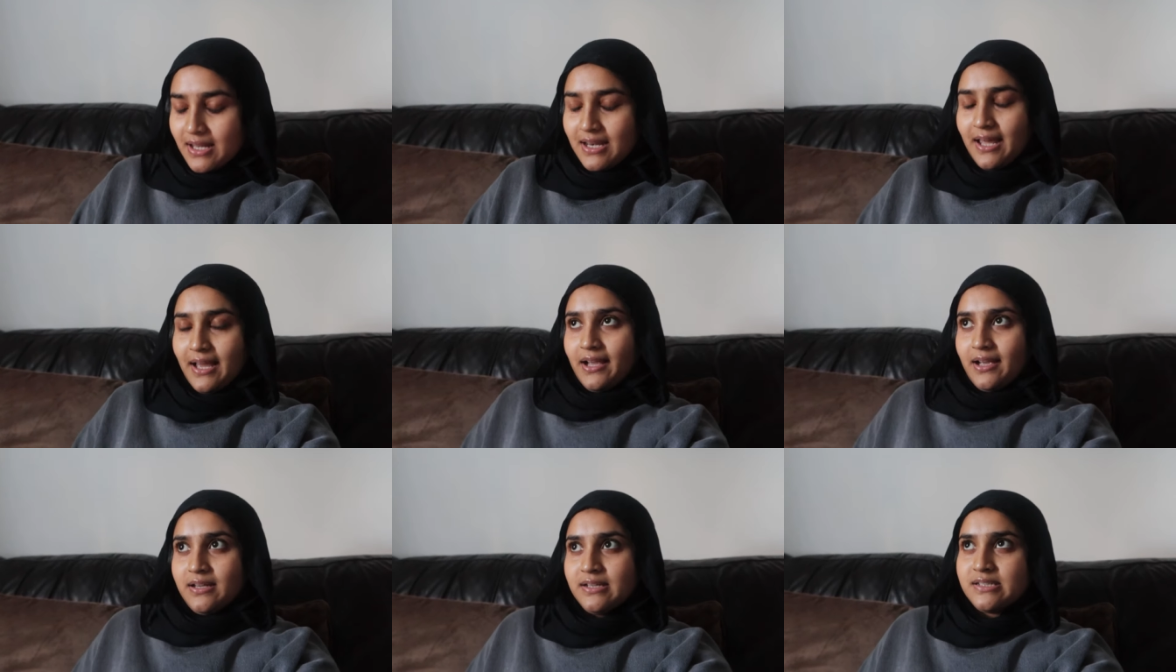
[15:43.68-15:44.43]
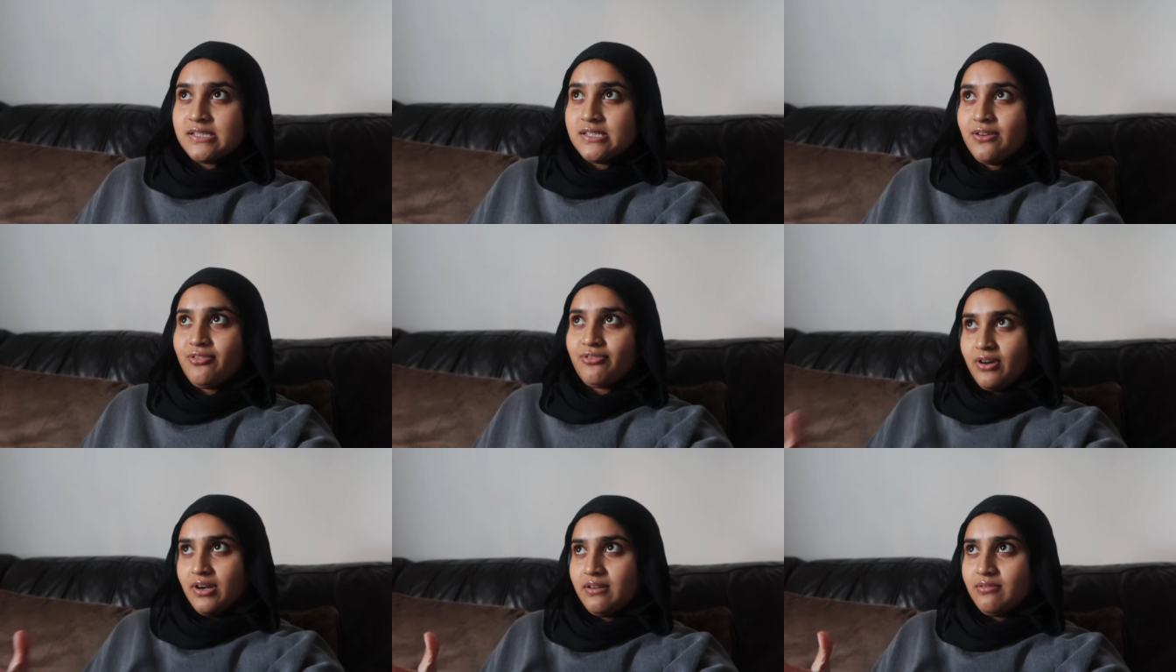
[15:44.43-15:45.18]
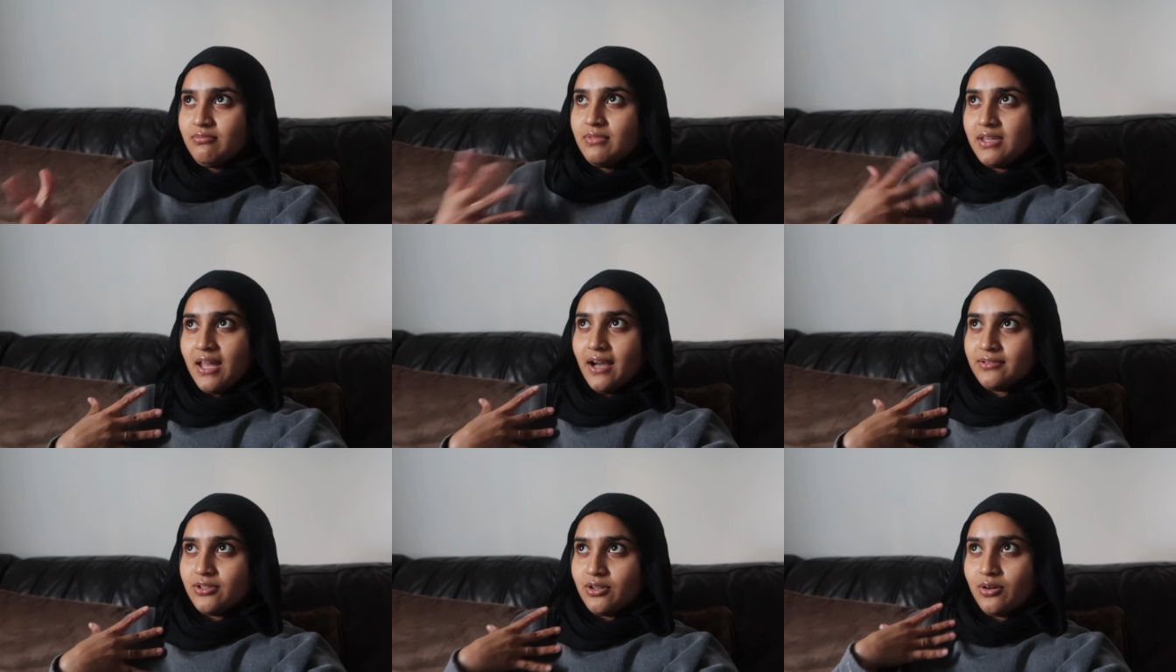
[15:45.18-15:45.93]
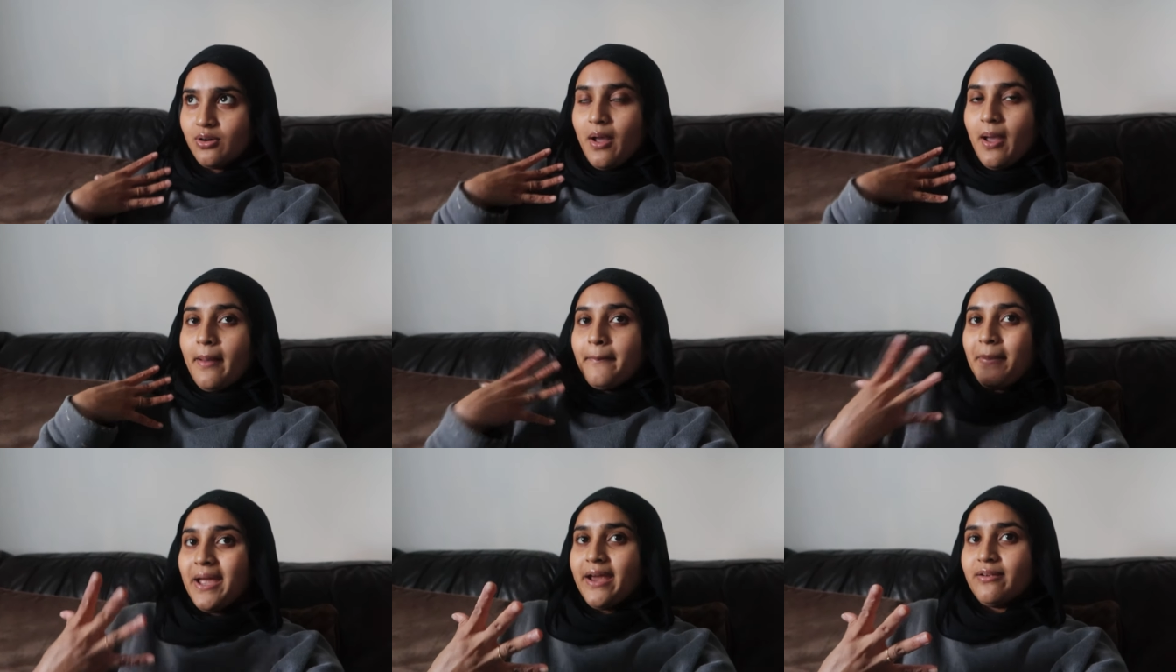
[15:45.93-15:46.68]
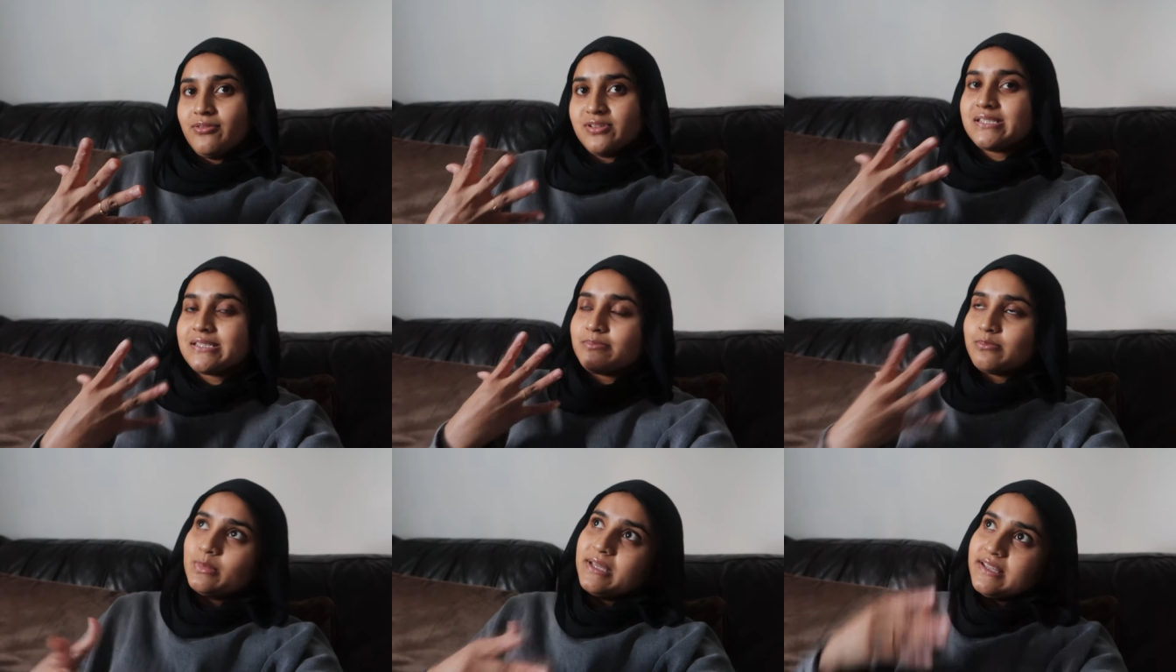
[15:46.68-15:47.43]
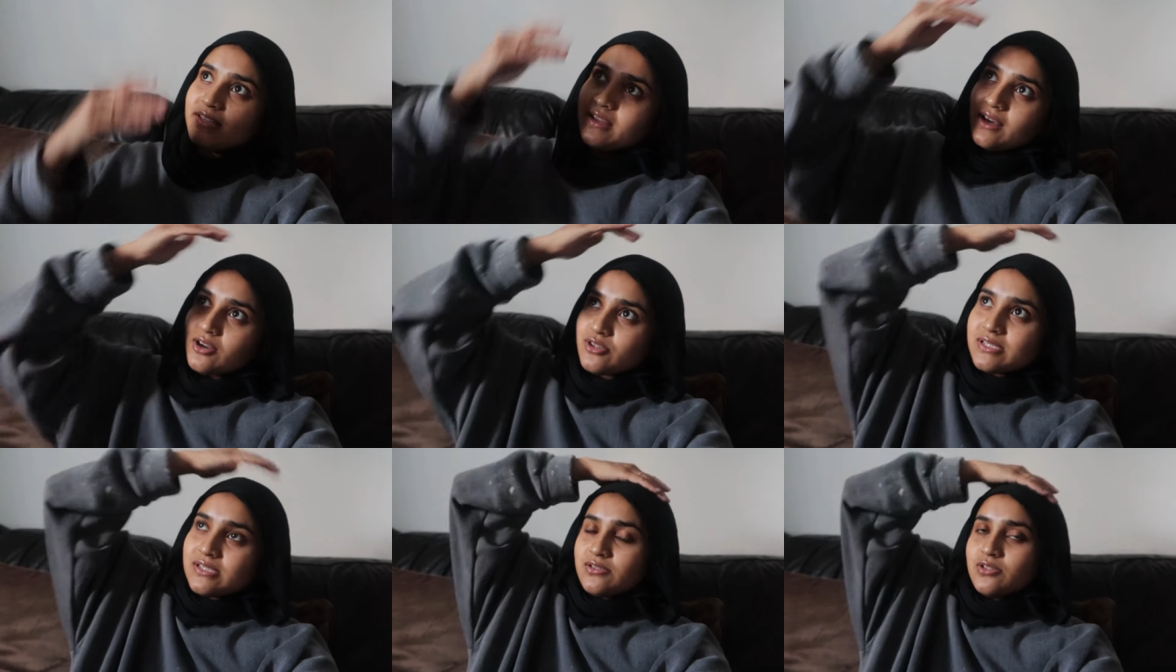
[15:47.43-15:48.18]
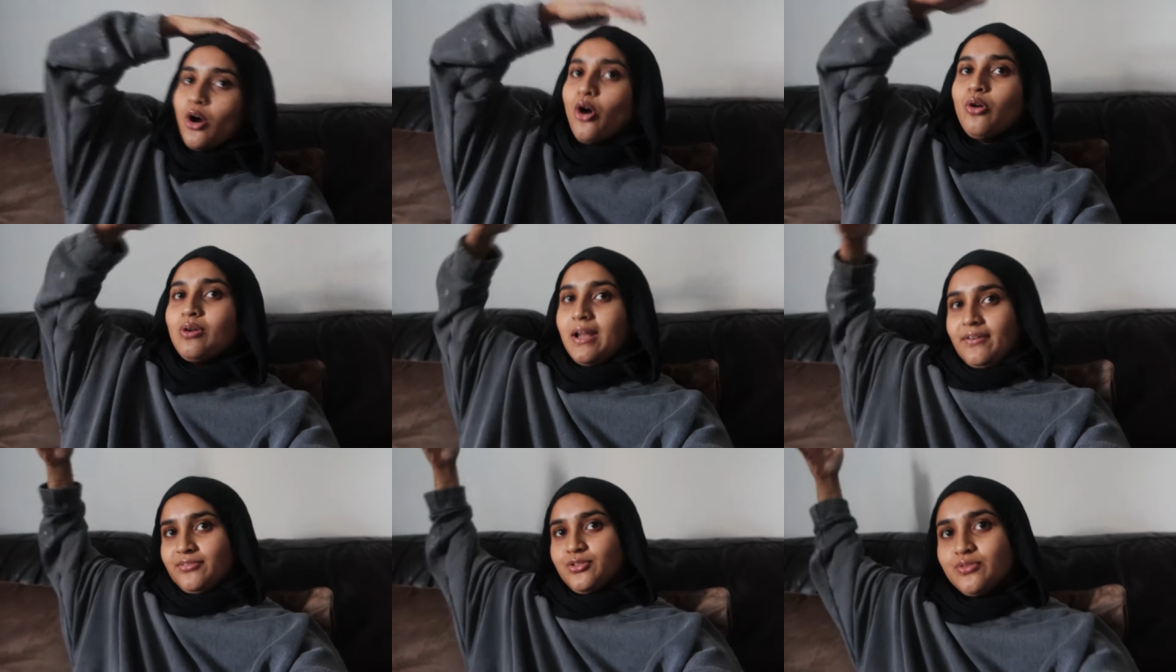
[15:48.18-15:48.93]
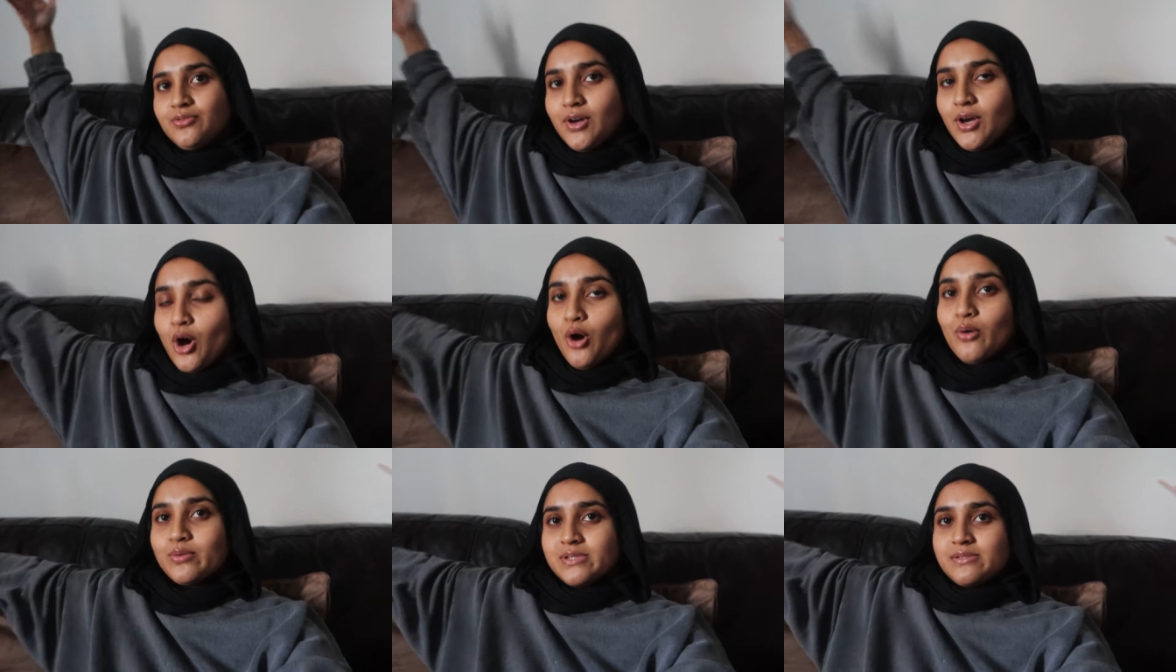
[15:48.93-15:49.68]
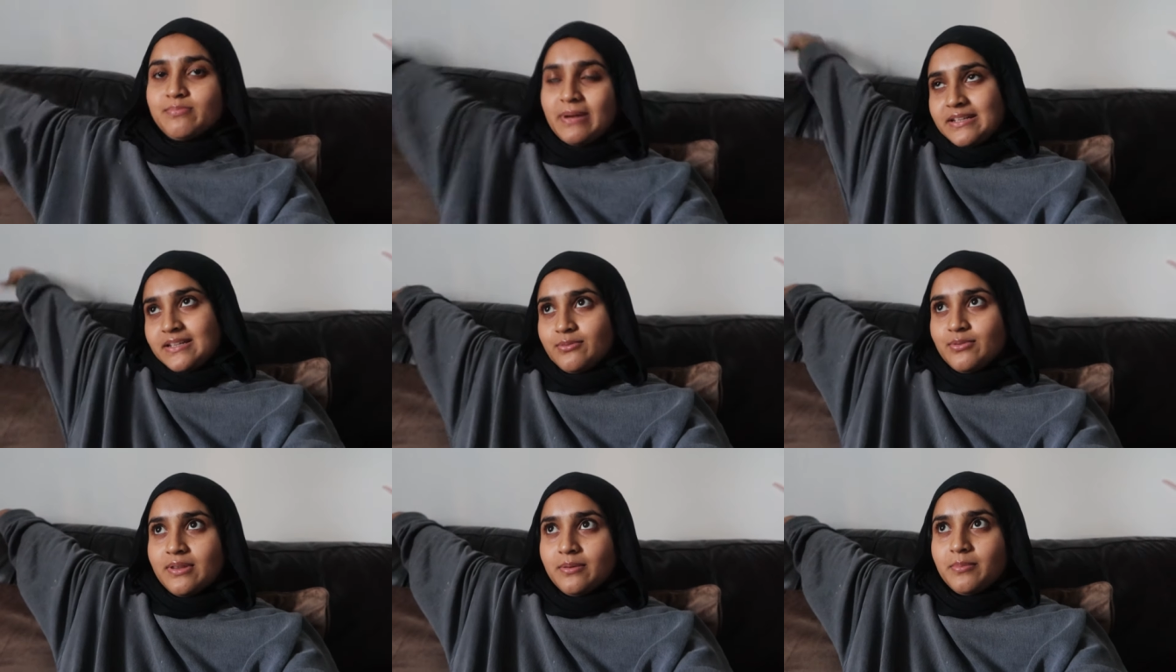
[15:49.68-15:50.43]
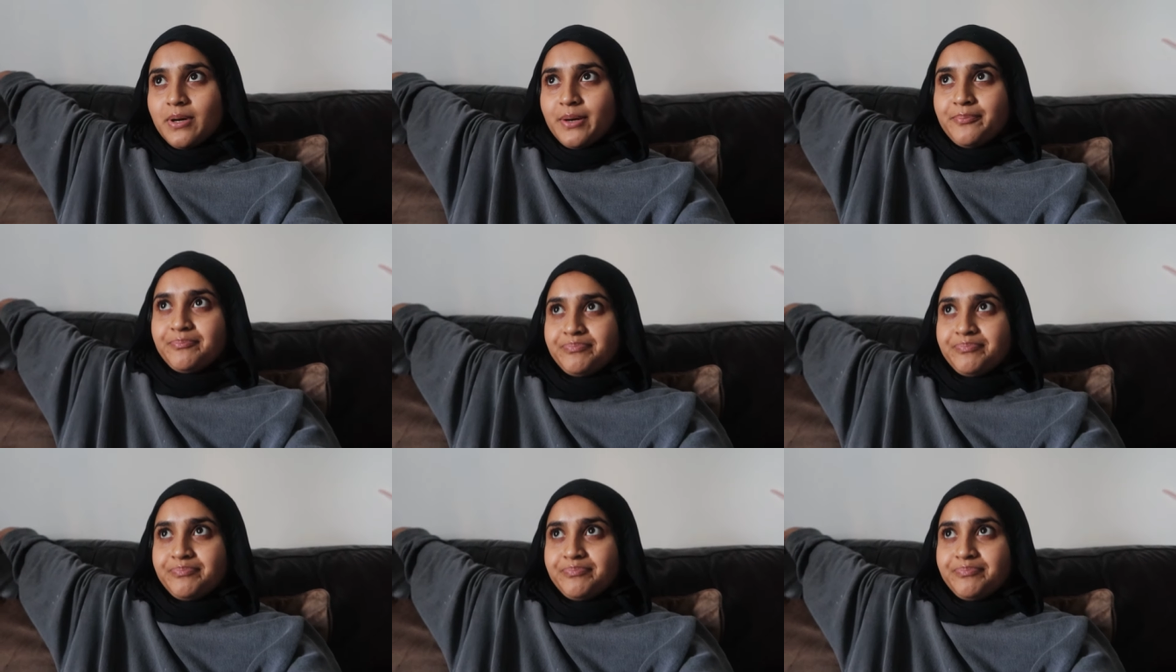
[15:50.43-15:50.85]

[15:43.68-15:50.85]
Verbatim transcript: like different without your parents being there because your whole life you always spend it with them but